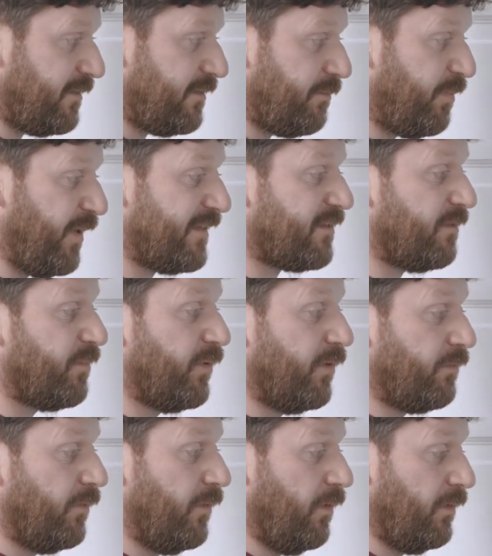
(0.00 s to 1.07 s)
it's a
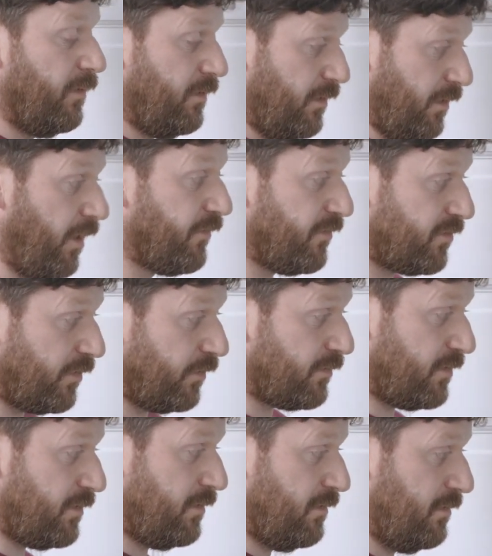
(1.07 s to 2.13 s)
plasterboard wall on
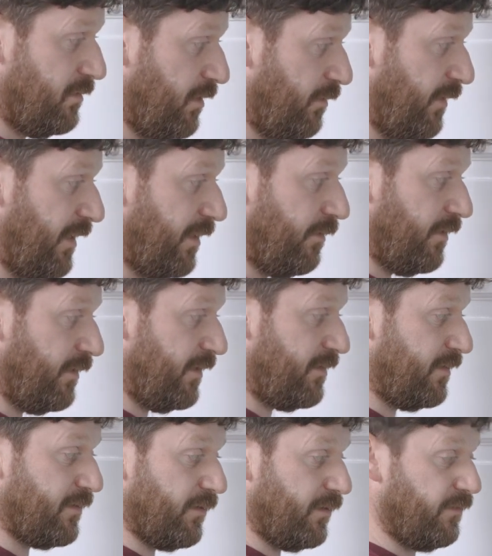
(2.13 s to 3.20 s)
studs, so we know that this
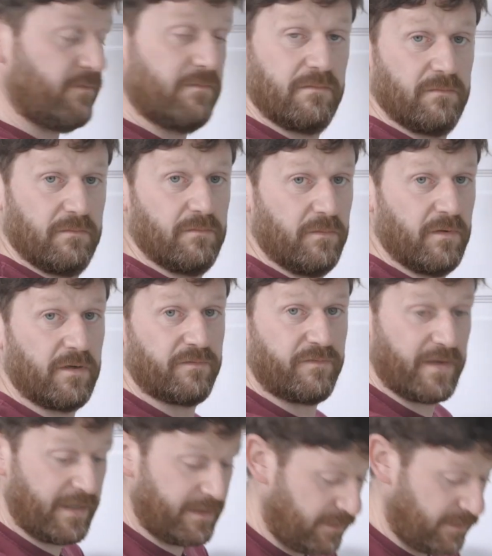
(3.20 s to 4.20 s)
is going to work fine.